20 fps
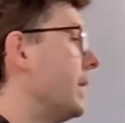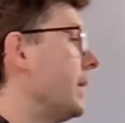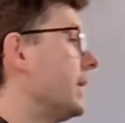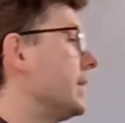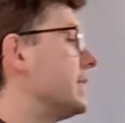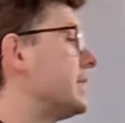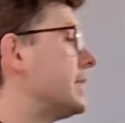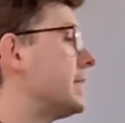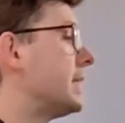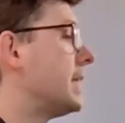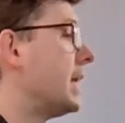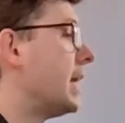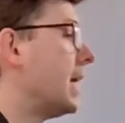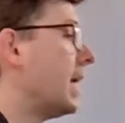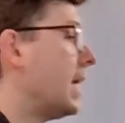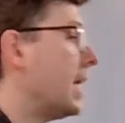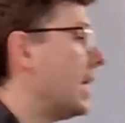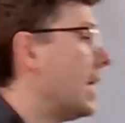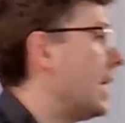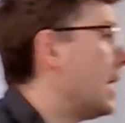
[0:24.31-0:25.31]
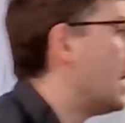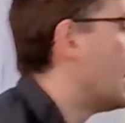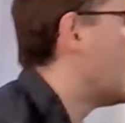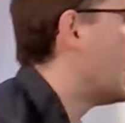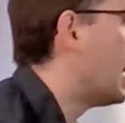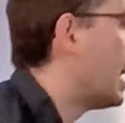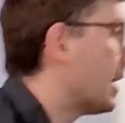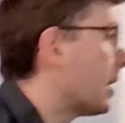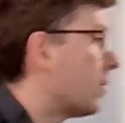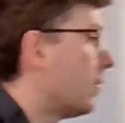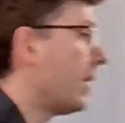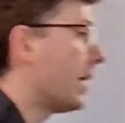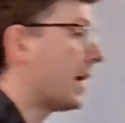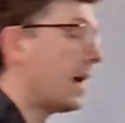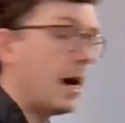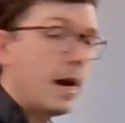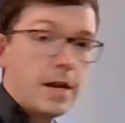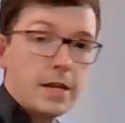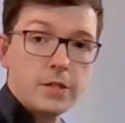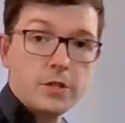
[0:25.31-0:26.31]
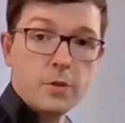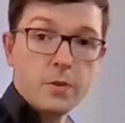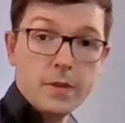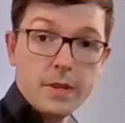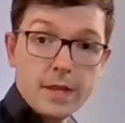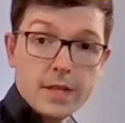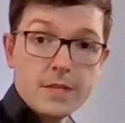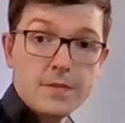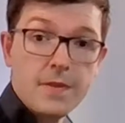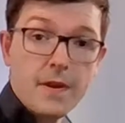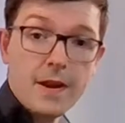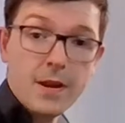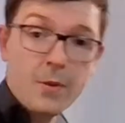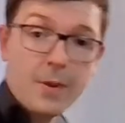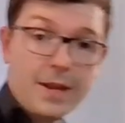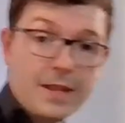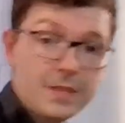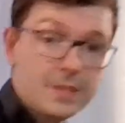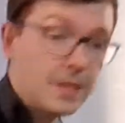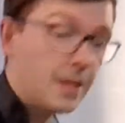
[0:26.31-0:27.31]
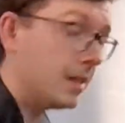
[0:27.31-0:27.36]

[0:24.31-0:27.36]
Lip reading: piece, great character with this, very well